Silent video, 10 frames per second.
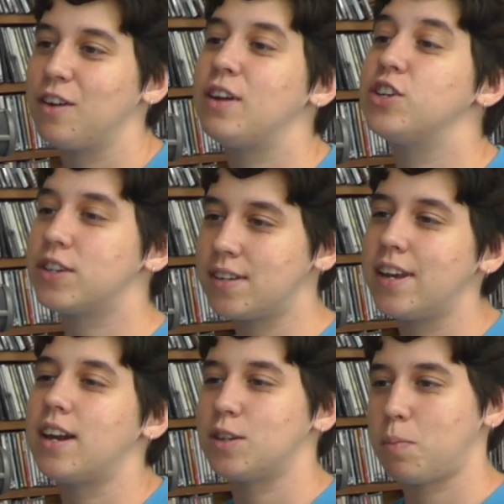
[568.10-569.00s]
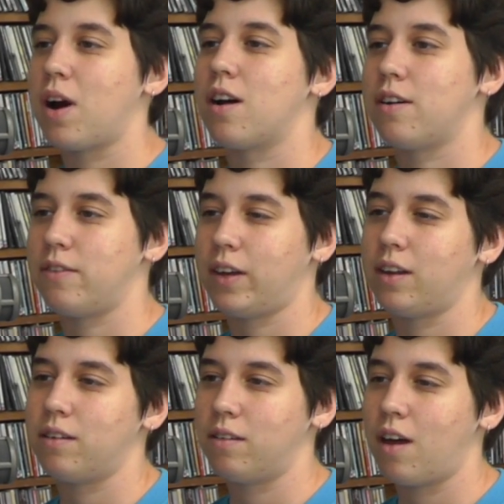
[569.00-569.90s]
You can just see it as part of
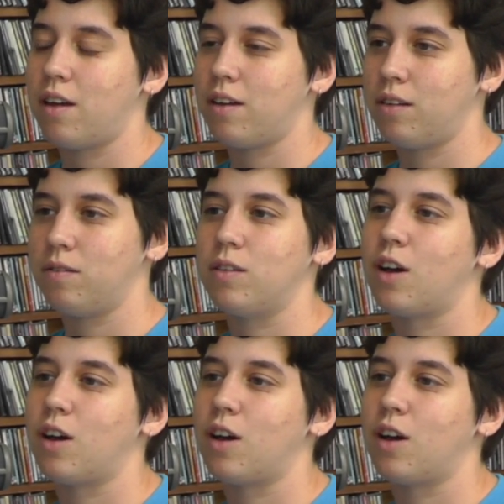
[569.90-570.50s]
a